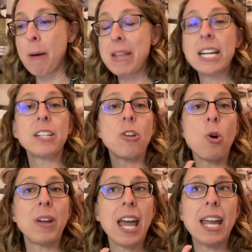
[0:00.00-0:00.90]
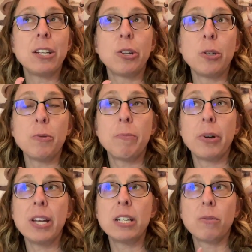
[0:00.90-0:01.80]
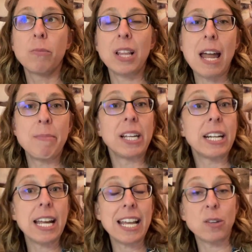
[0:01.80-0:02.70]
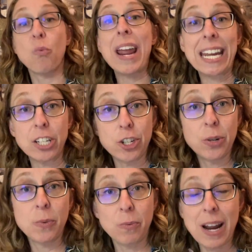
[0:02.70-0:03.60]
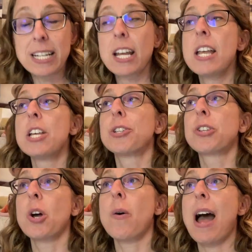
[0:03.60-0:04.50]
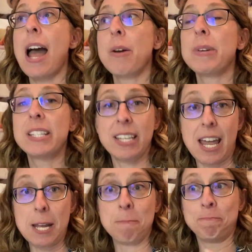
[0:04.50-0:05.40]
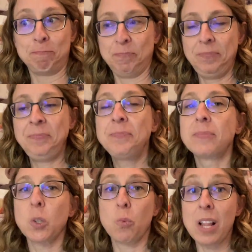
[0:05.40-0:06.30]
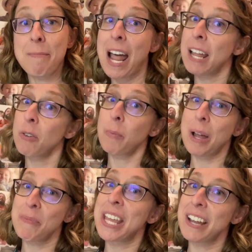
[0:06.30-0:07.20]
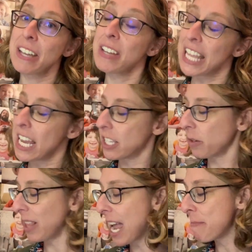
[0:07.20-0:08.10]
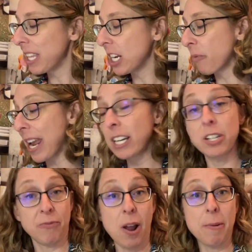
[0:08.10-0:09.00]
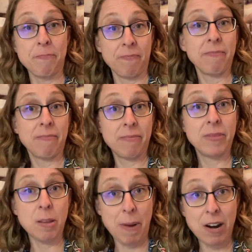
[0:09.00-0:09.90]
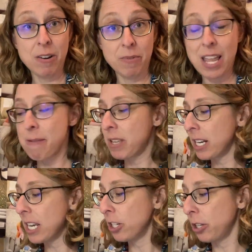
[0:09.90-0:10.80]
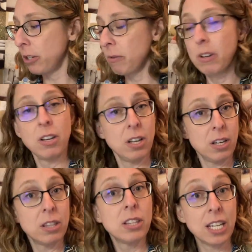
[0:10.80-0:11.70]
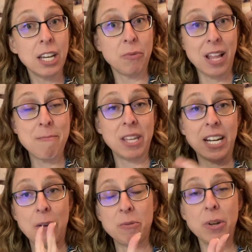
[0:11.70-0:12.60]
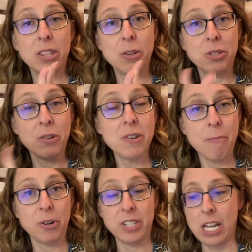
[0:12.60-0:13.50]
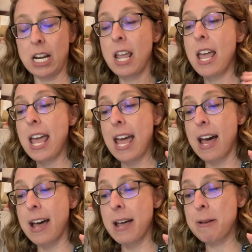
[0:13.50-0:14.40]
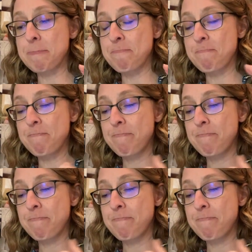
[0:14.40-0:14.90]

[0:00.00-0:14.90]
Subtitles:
it is okay to put reliability as a range, right? So I would say, without giving the answer, reliability ranged from the parent reliability to the kid reliability. I would put those two numbers in. And